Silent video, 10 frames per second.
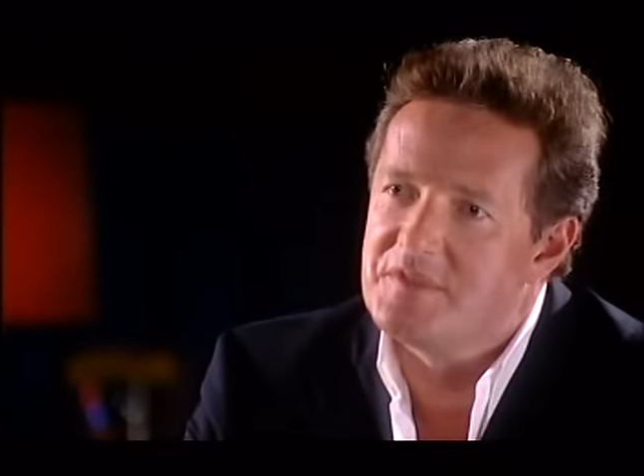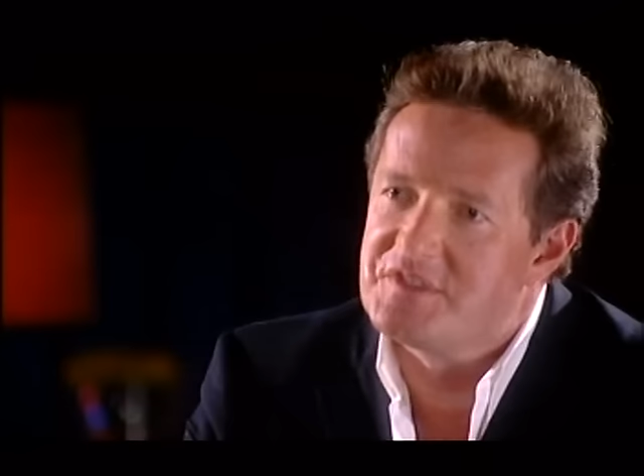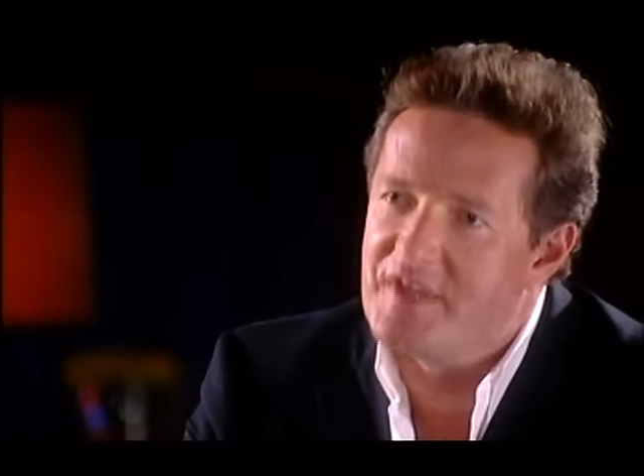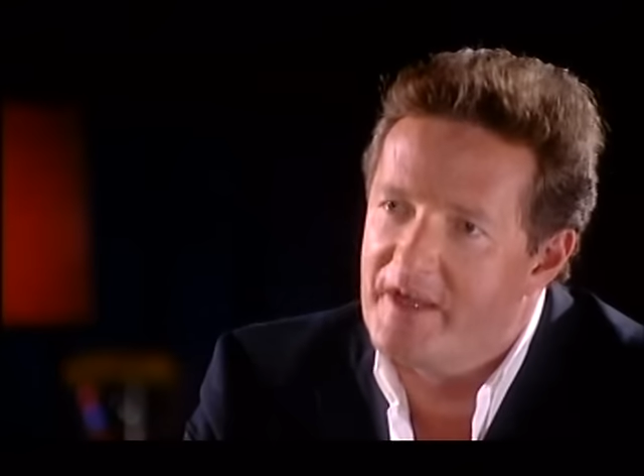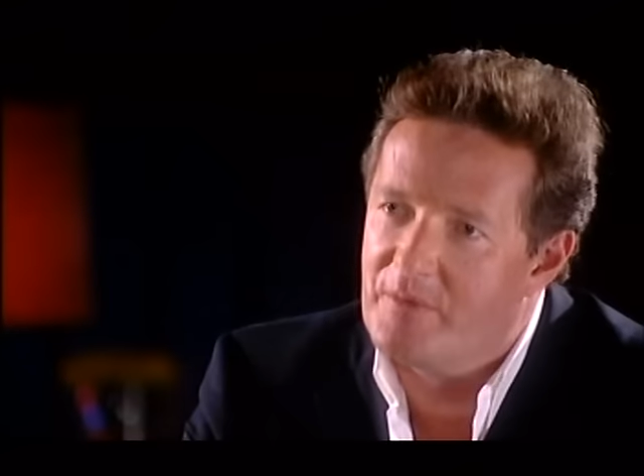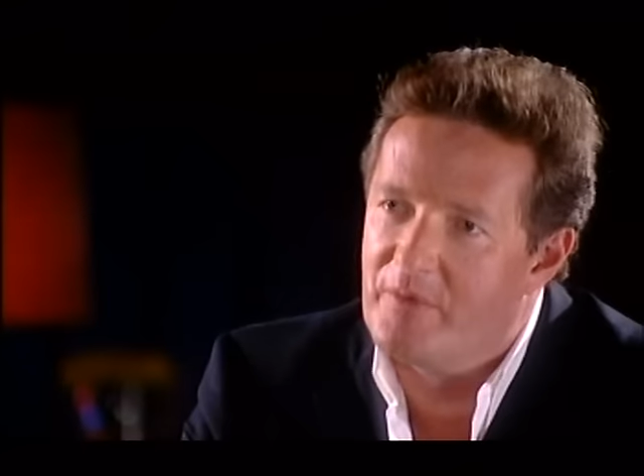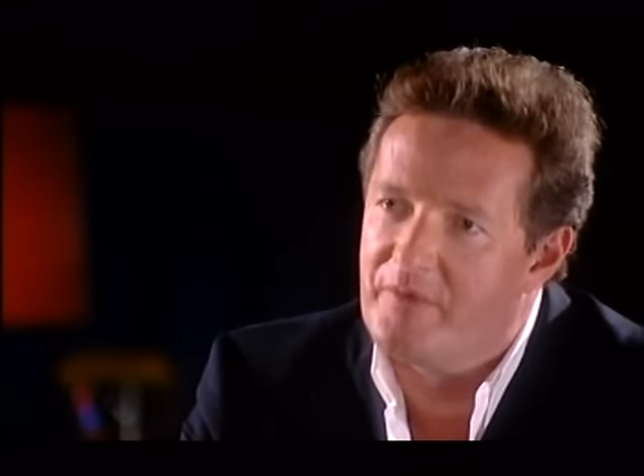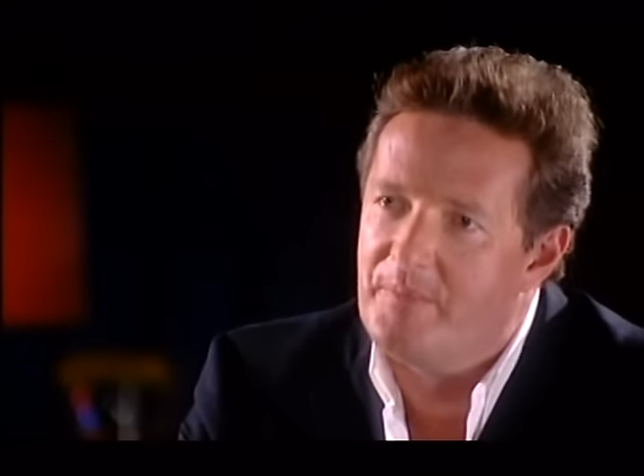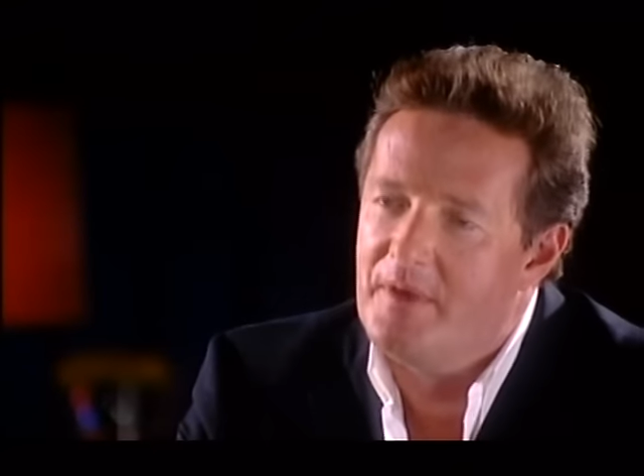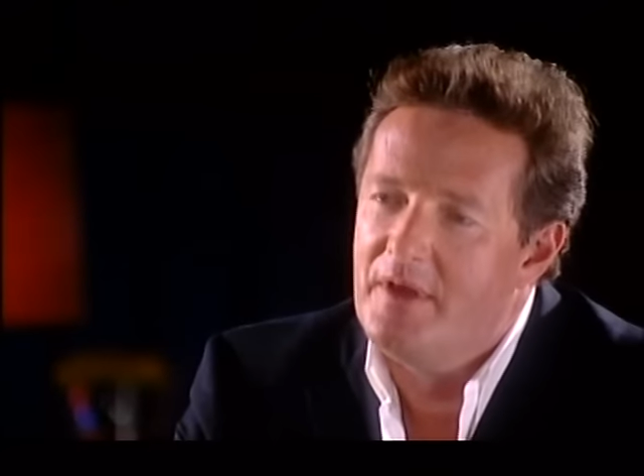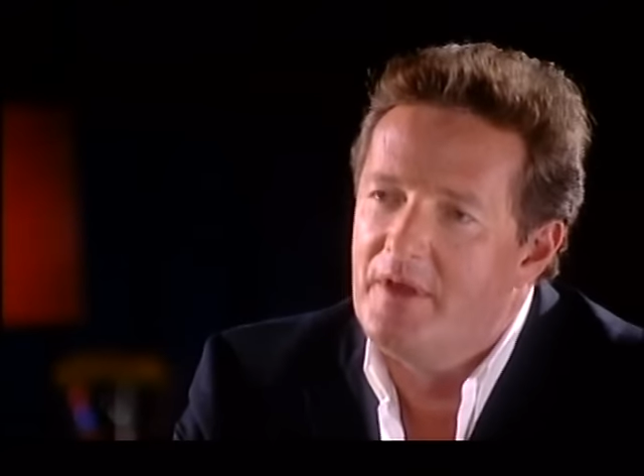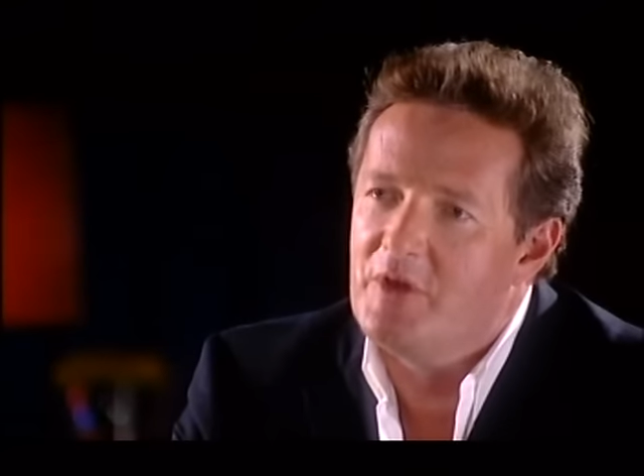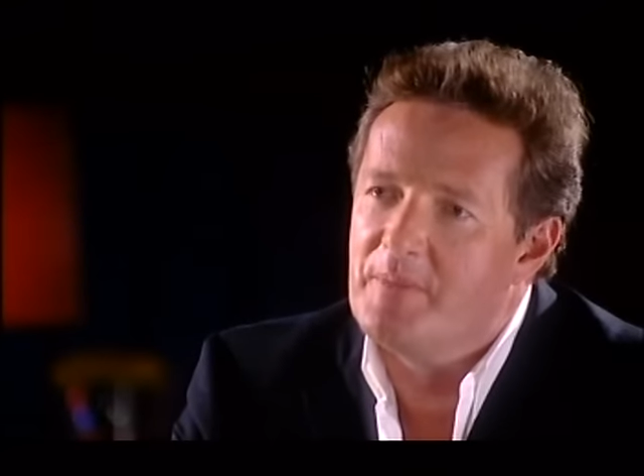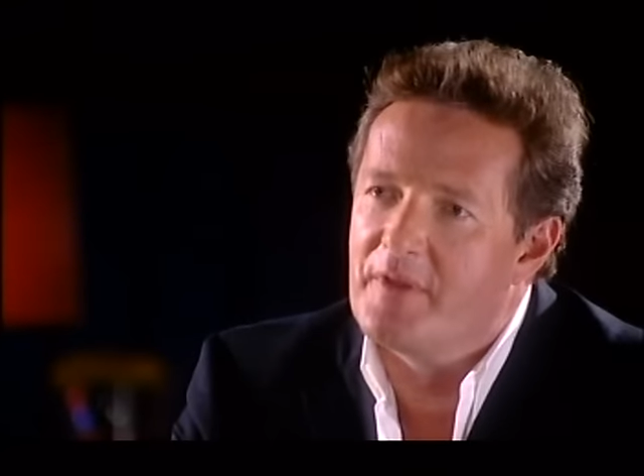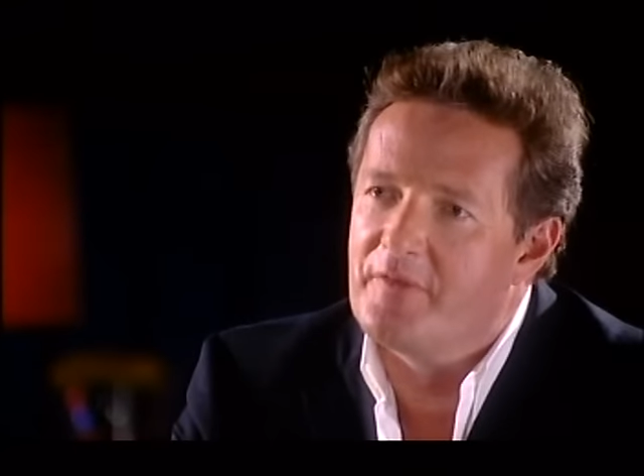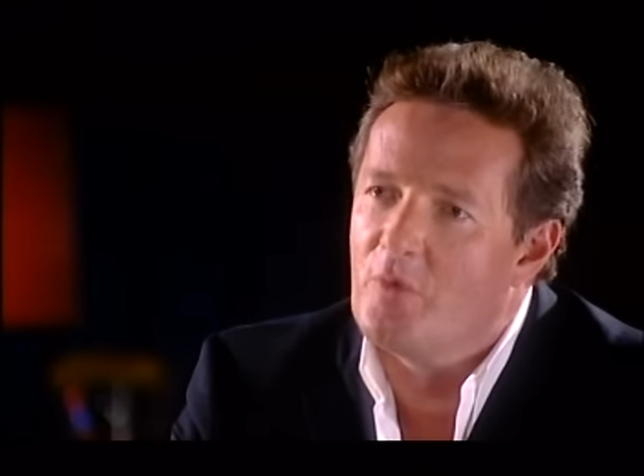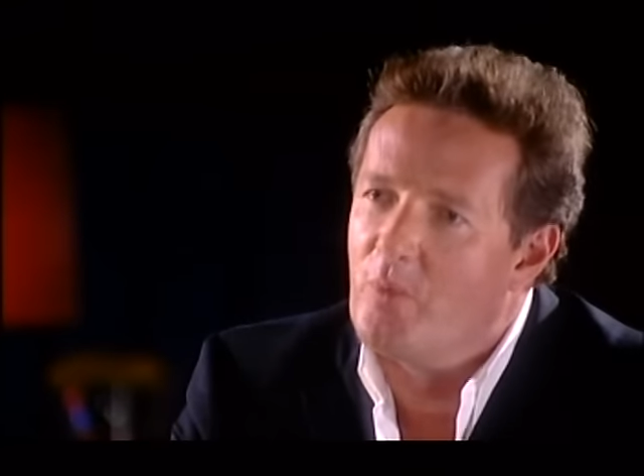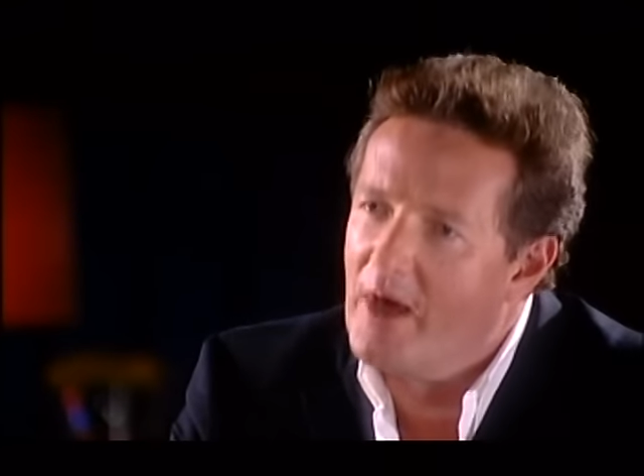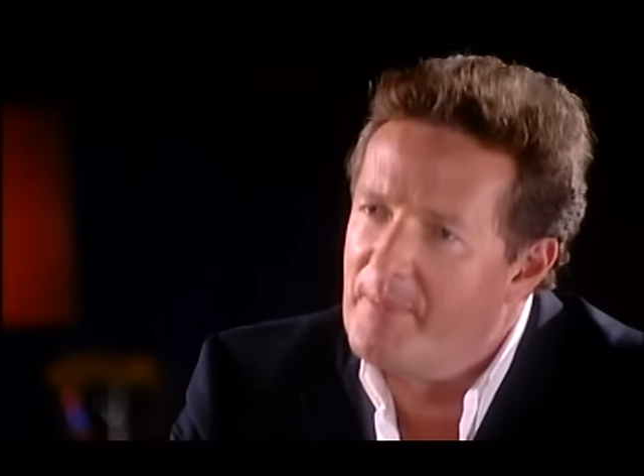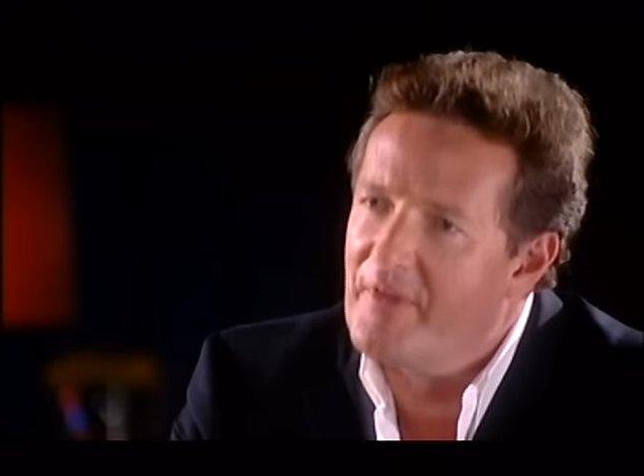stayed with your mother for
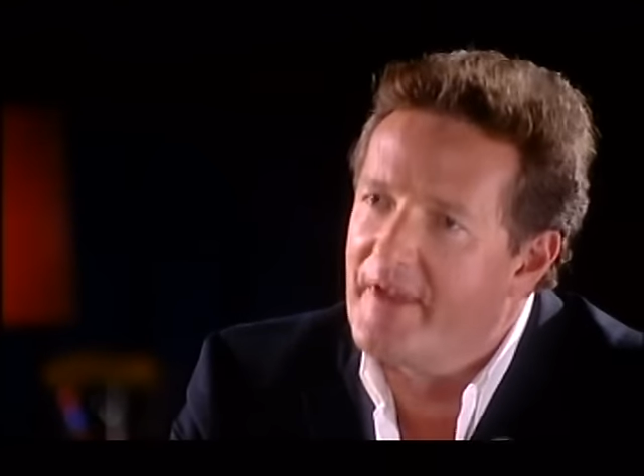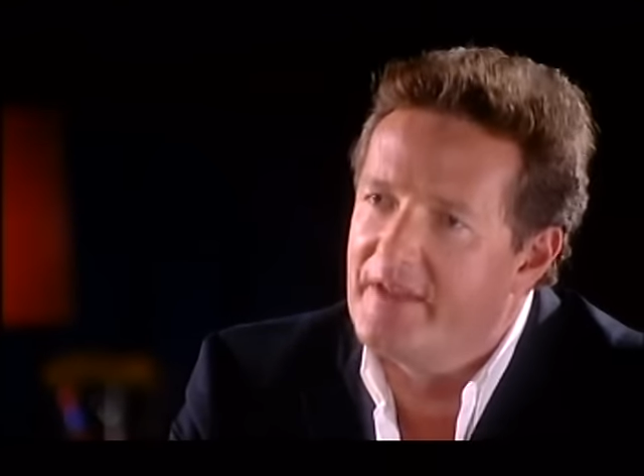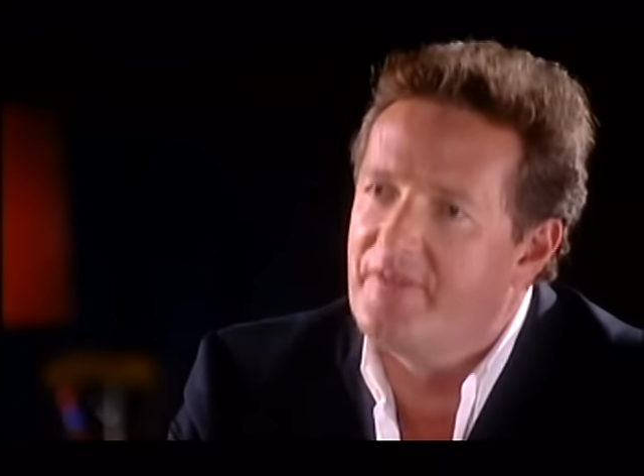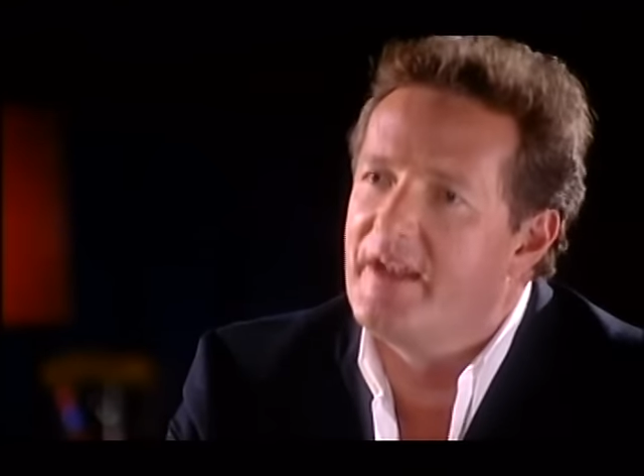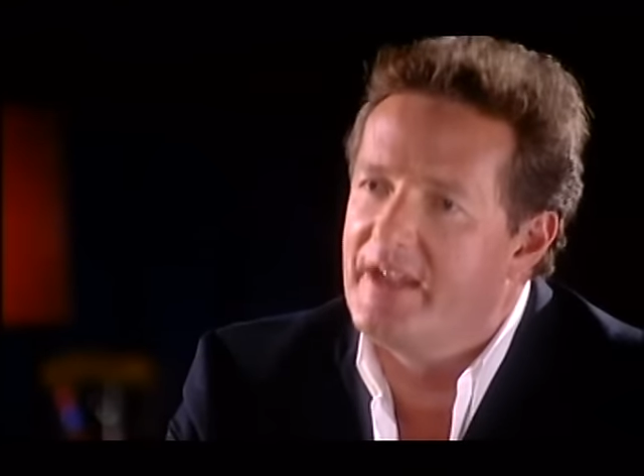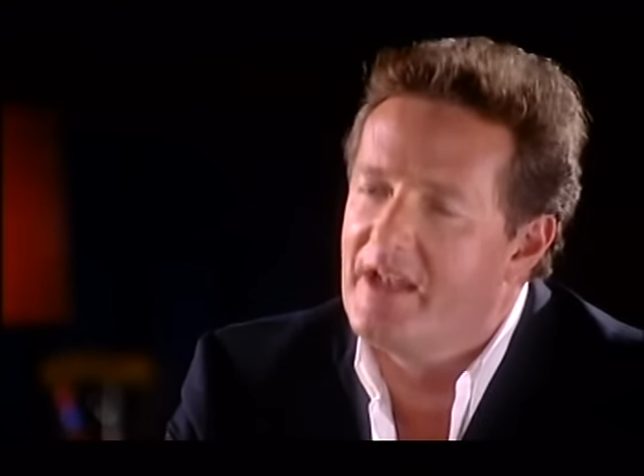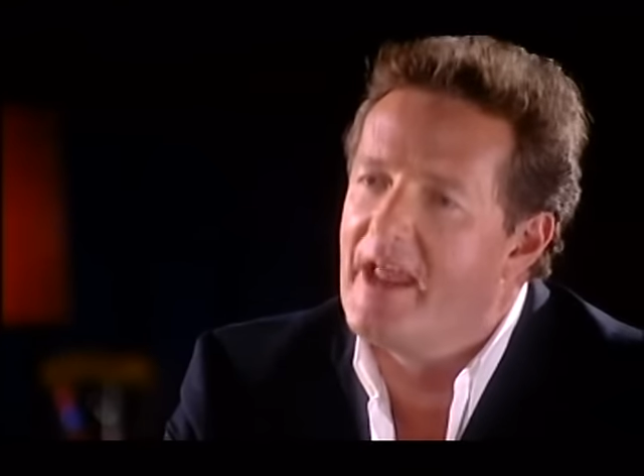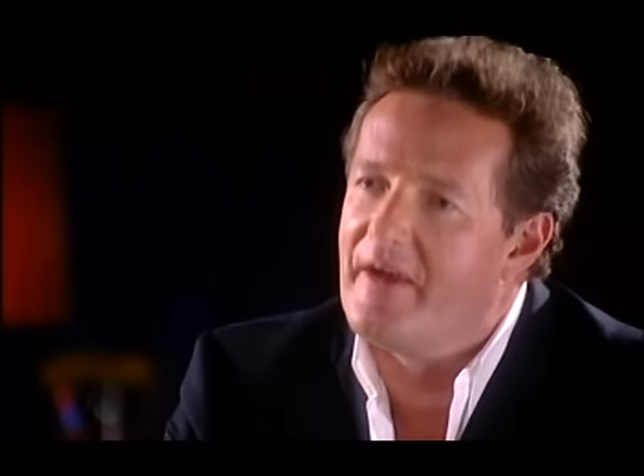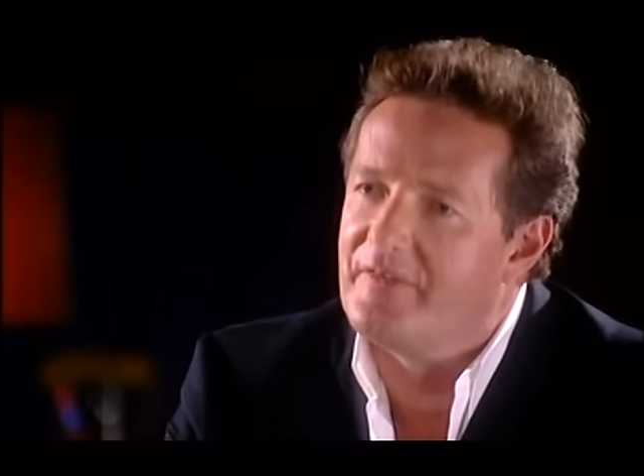a while, but then he